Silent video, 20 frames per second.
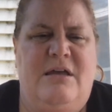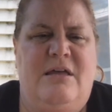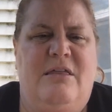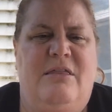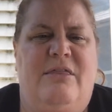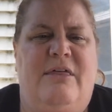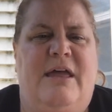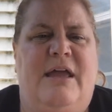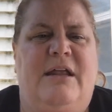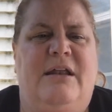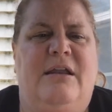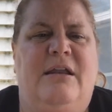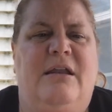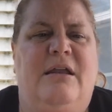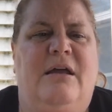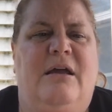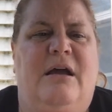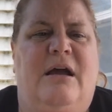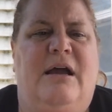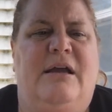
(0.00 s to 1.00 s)
then
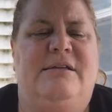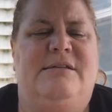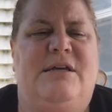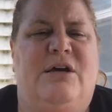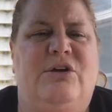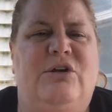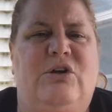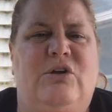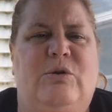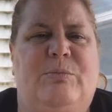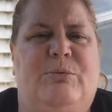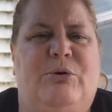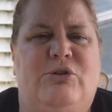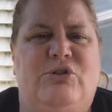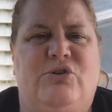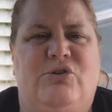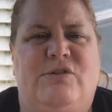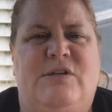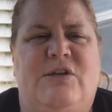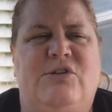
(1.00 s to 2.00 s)
I tell you to put
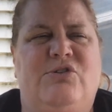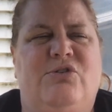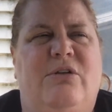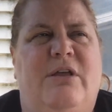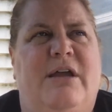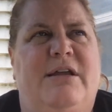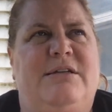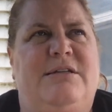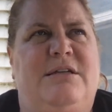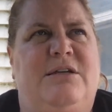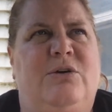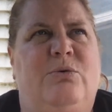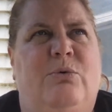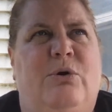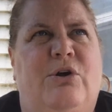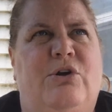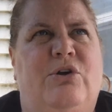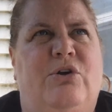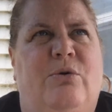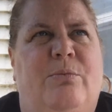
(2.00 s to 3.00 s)
your central idea
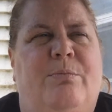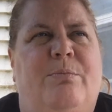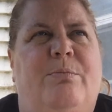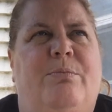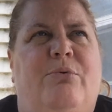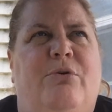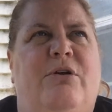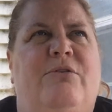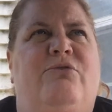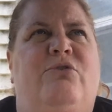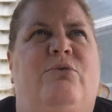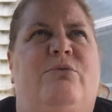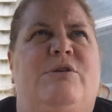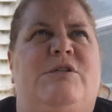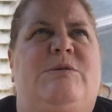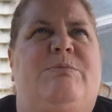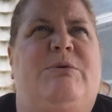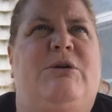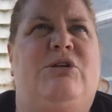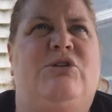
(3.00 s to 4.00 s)
where your preview of
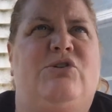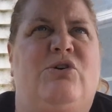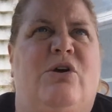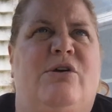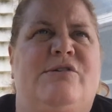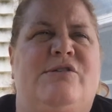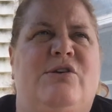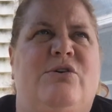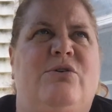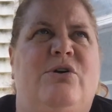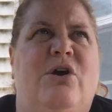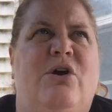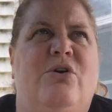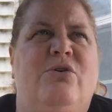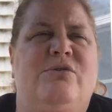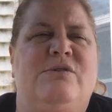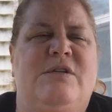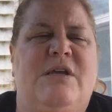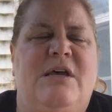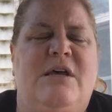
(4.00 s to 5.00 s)
speech also
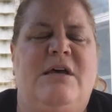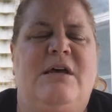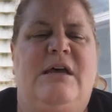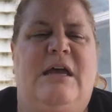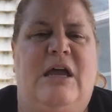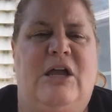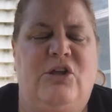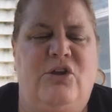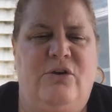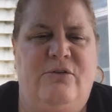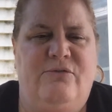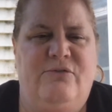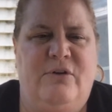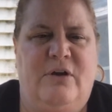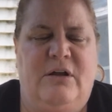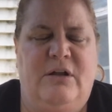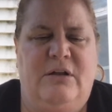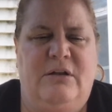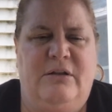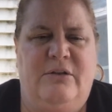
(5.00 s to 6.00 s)
goes, and you've
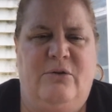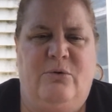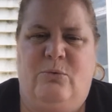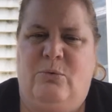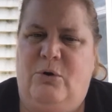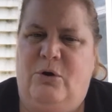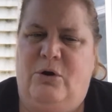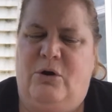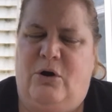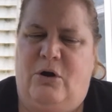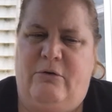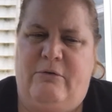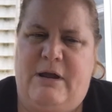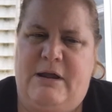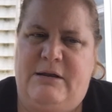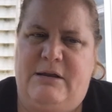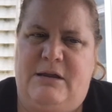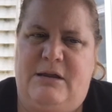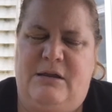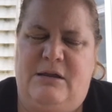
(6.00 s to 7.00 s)
done the work
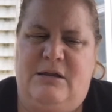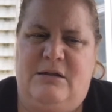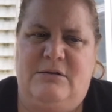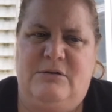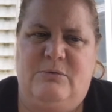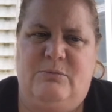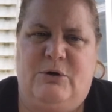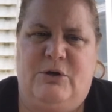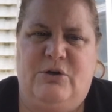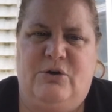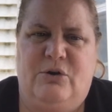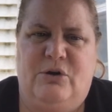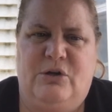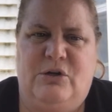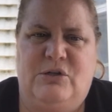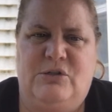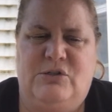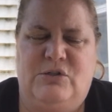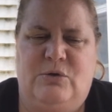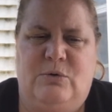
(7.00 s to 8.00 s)
already into what you're going
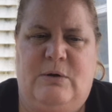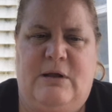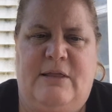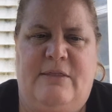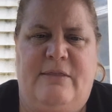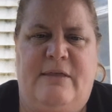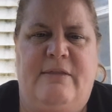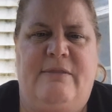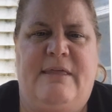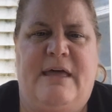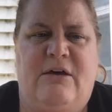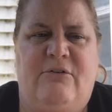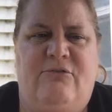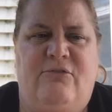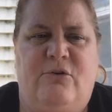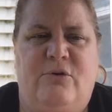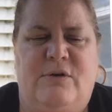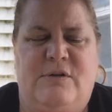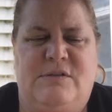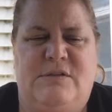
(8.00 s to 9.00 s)
to do. And then that
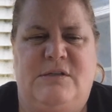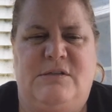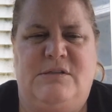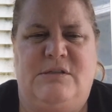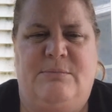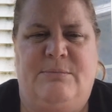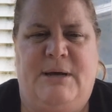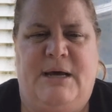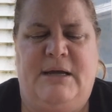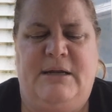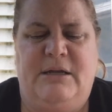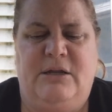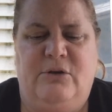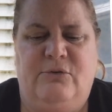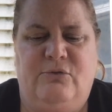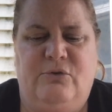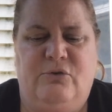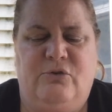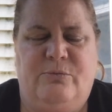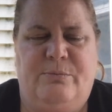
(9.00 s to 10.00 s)
focuses the body
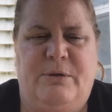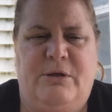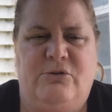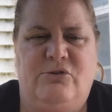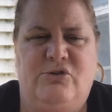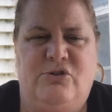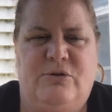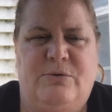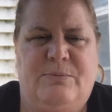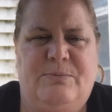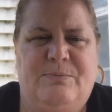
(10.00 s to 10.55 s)
of your speech.